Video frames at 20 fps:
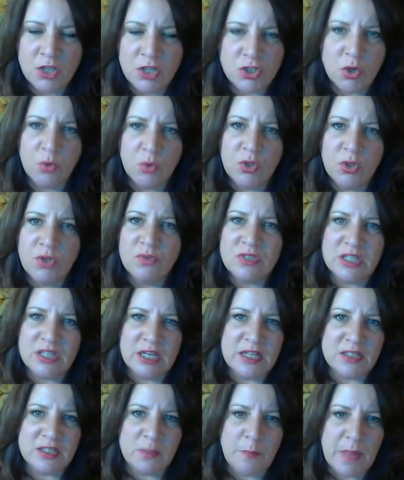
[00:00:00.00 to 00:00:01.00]
Don't use
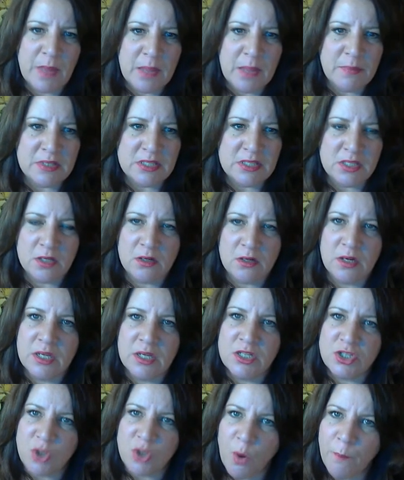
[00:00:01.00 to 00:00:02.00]
it as a babysitter.
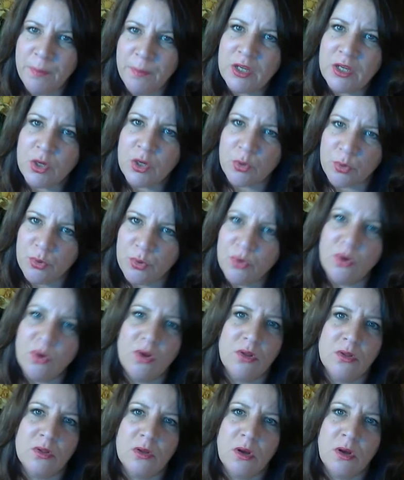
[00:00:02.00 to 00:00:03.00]
And don't be
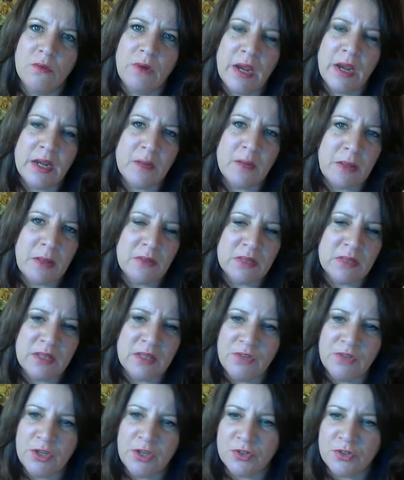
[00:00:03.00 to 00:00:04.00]
cruel, all right, about
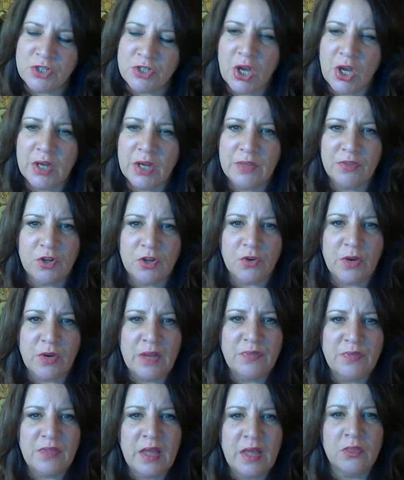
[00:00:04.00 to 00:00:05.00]
leaving your dog in the
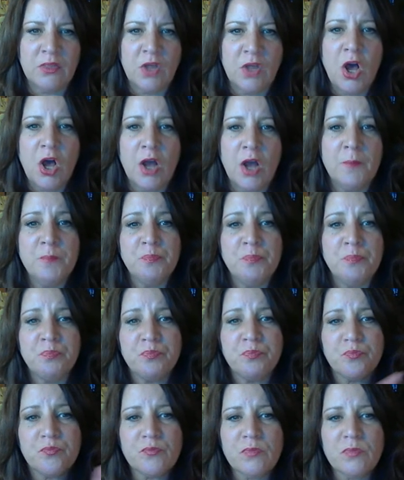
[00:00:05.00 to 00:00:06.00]
crate that long.
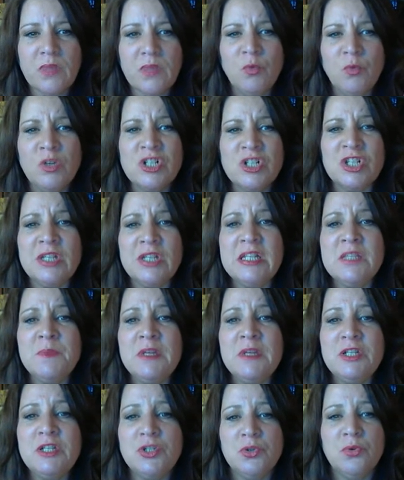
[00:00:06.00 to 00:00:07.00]
Which leads
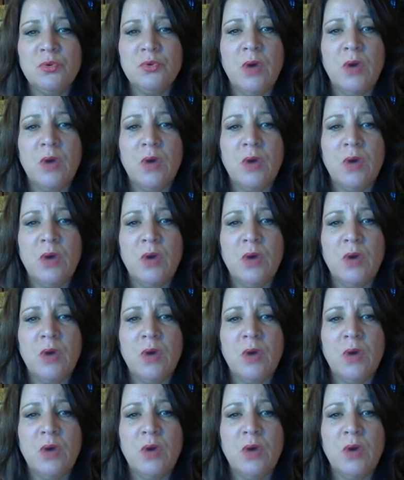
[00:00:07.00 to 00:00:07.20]
me to